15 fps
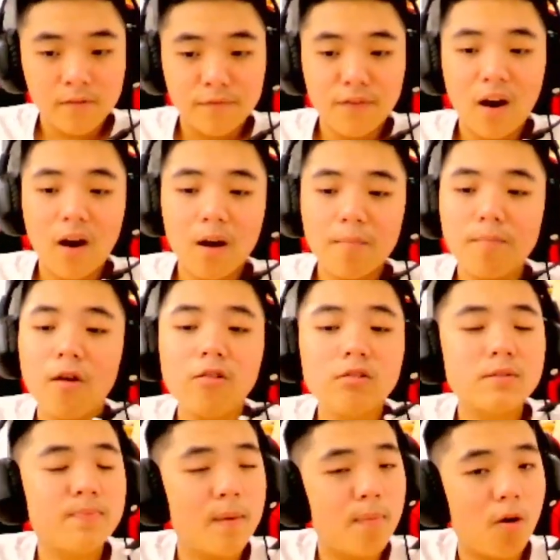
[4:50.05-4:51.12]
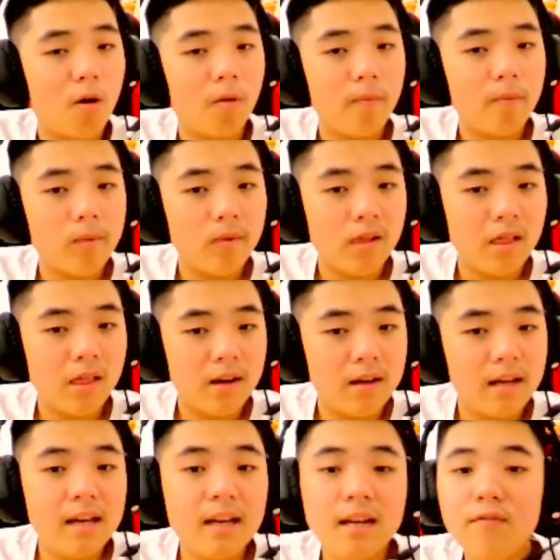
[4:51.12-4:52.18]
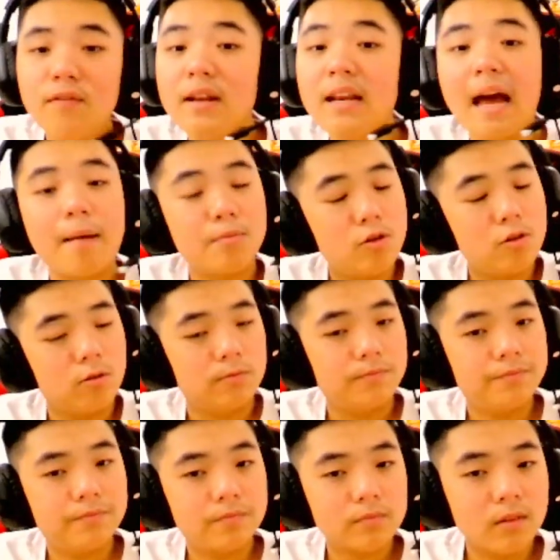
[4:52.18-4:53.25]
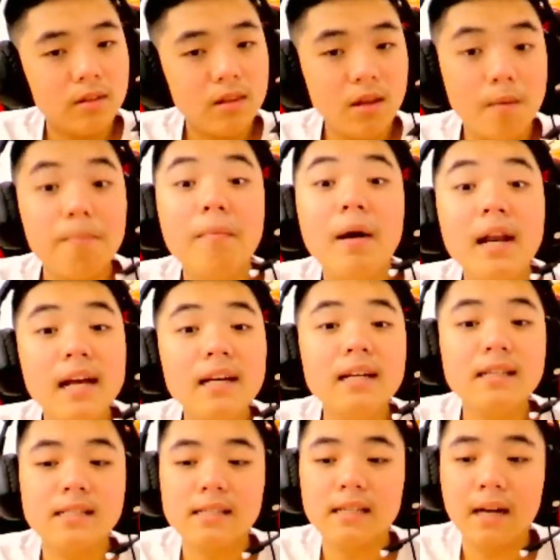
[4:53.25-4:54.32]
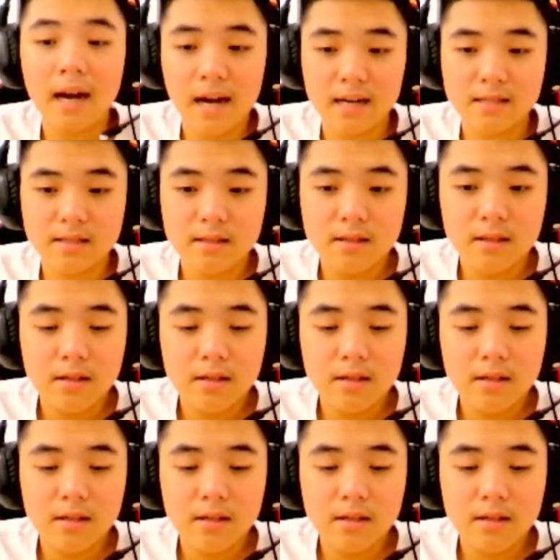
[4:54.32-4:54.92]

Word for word: For most people in Vietnam too, money is scarce.